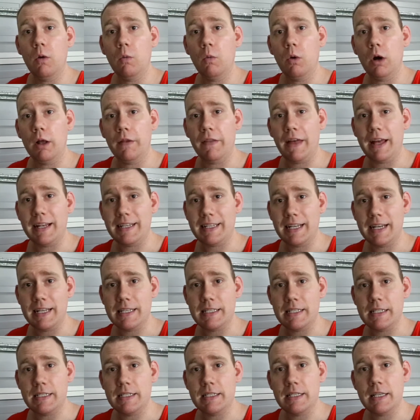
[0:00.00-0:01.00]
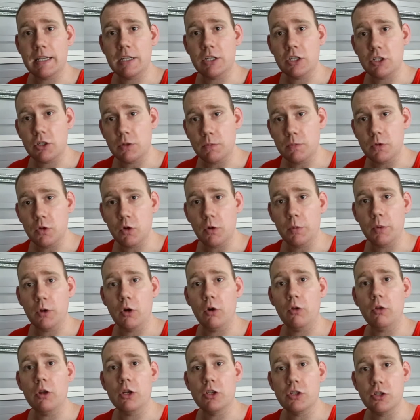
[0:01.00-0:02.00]
what that does is they're just
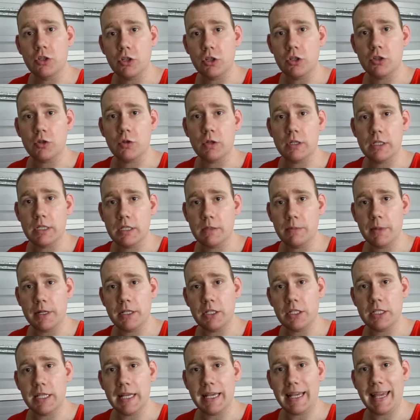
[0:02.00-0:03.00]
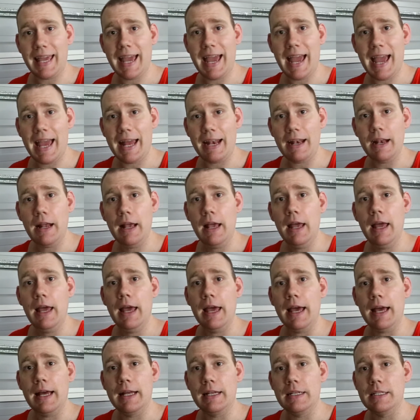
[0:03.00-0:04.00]
absorbing all those nutrients as much as they can
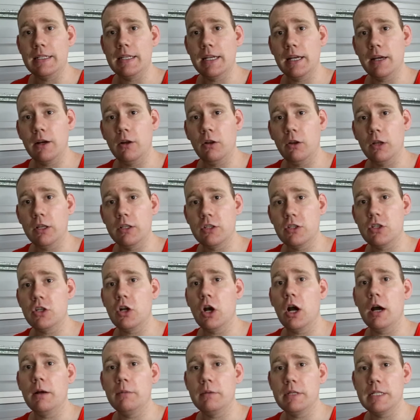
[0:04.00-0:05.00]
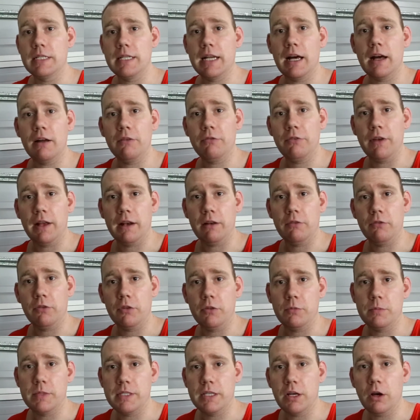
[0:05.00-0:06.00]
until it's time to start feeding
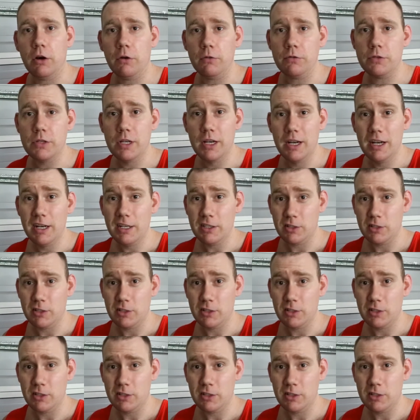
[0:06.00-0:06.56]
for themselves.